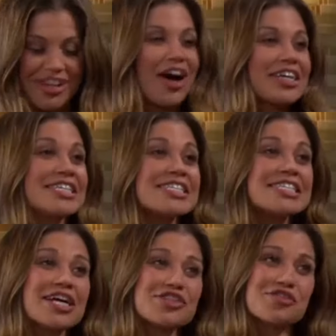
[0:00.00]
Auggie is
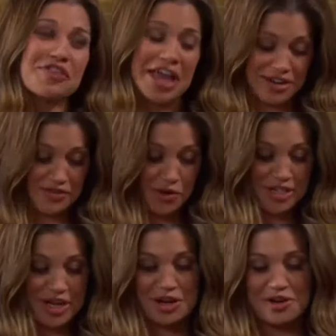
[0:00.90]
such a fan of your
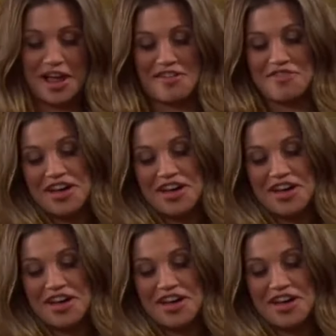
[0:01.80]
daughter, Ava.